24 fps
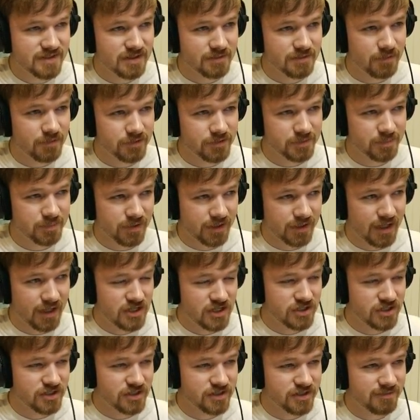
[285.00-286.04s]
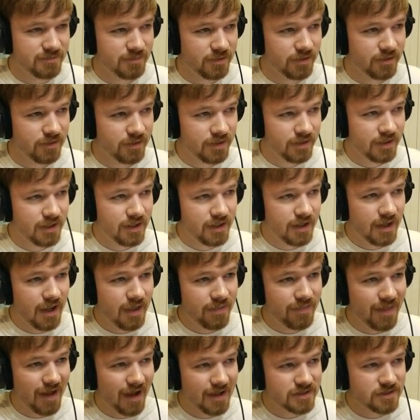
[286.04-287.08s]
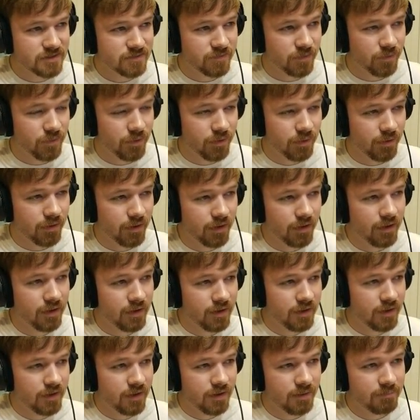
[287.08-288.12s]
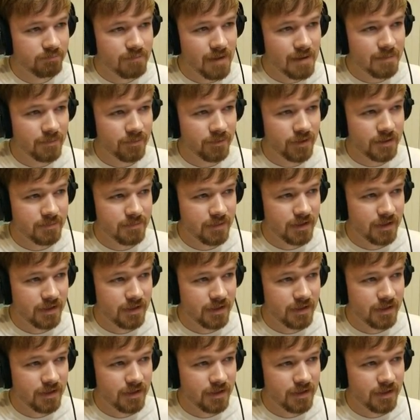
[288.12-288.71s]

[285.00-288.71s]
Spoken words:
is the multiplication symbol, and that's for memory